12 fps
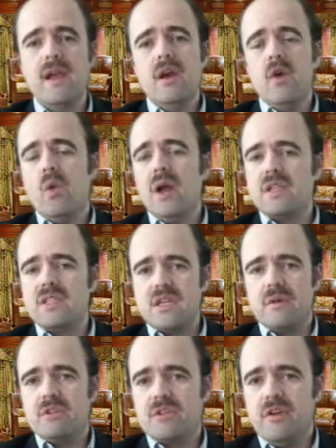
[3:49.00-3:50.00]

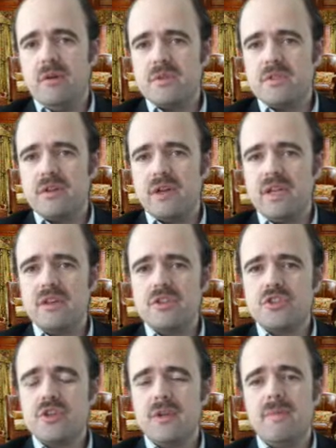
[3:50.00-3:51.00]
well-established pharmaceutical
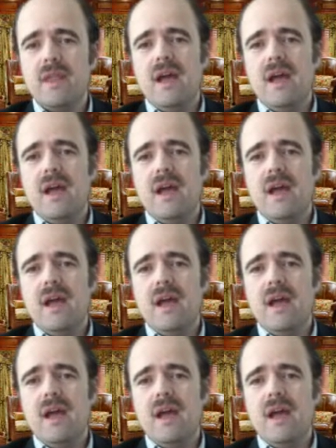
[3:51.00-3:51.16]
industry,